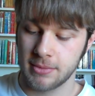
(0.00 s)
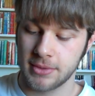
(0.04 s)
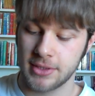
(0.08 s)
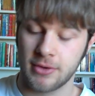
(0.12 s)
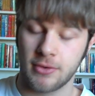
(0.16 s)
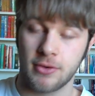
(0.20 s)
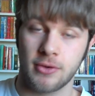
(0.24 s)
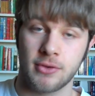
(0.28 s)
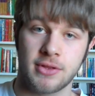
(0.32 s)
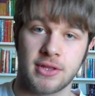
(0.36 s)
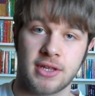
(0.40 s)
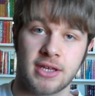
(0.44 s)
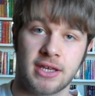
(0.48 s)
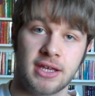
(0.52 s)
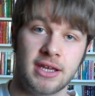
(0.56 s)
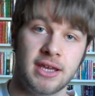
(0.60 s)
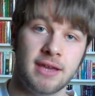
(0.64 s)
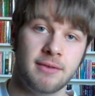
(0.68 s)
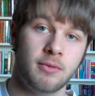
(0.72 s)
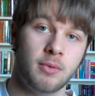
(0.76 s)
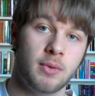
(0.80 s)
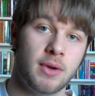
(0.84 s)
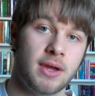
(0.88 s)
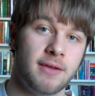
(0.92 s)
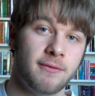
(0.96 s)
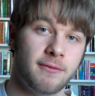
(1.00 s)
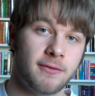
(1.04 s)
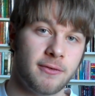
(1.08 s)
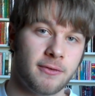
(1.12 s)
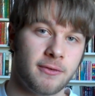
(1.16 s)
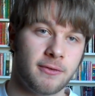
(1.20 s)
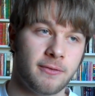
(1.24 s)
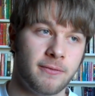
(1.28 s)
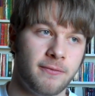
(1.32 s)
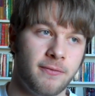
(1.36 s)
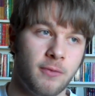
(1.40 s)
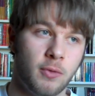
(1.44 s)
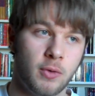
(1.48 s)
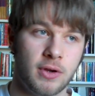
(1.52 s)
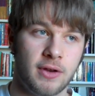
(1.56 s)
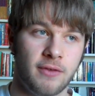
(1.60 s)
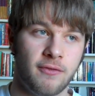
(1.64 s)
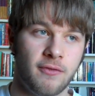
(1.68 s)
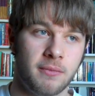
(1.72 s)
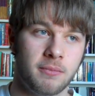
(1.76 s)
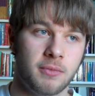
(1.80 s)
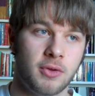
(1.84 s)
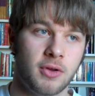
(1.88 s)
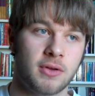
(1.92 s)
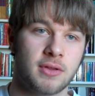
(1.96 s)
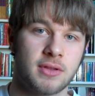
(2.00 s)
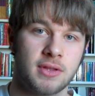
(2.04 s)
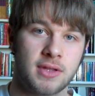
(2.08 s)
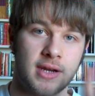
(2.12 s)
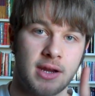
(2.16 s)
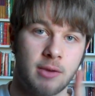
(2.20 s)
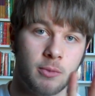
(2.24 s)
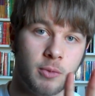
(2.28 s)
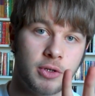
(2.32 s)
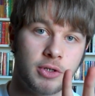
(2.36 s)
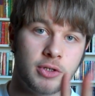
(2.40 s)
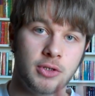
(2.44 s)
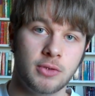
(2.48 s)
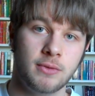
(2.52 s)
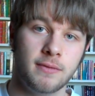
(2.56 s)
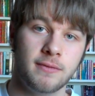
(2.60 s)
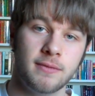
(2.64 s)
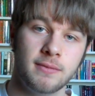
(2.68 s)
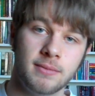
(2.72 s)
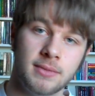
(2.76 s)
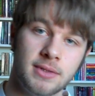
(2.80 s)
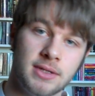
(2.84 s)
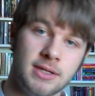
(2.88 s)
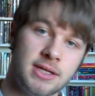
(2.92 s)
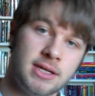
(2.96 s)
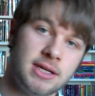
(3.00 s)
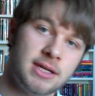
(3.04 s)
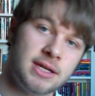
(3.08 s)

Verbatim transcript: They're hosting a giveaway for four different books, and I won two of them.